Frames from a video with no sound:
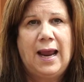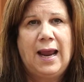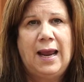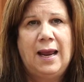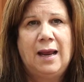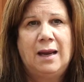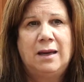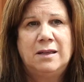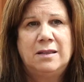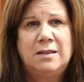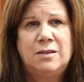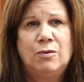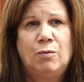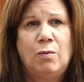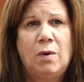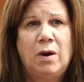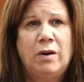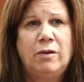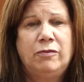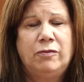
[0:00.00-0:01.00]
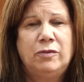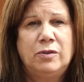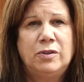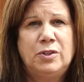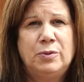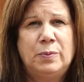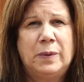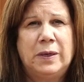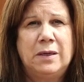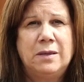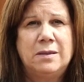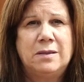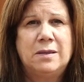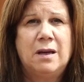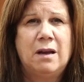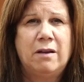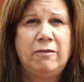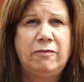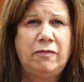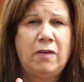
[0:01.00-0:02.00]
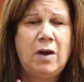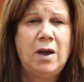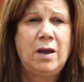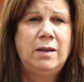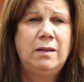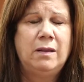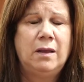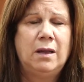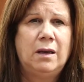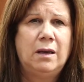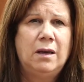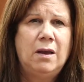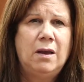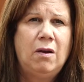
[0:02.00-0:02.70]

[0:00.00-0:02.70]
And it's a wonderful experience. And I find that